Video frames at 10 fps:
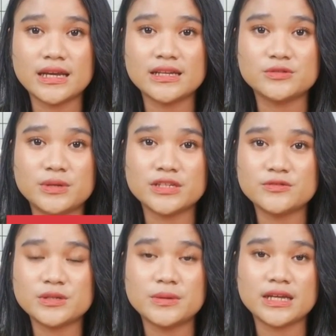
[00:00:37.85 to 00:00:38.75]

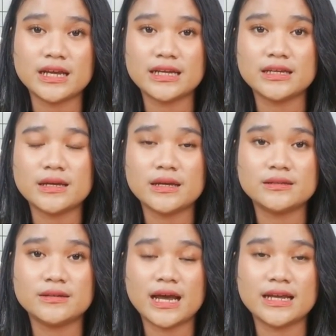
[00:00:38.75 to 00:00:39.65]
ExpressVPN,
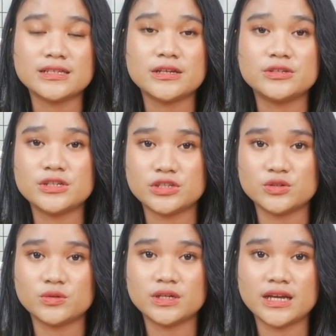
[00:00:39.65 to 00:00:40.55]
fast,
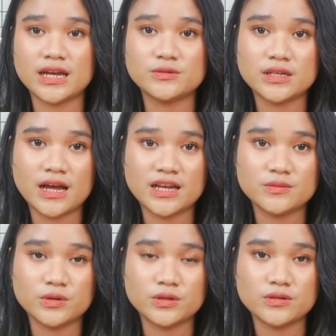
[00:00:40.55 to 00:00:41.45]
secure, and
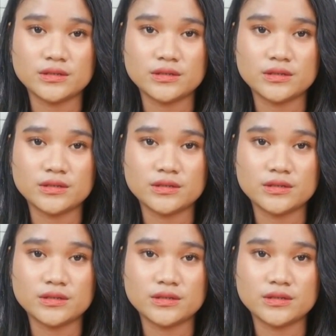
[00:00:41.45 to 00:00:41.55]
reliable.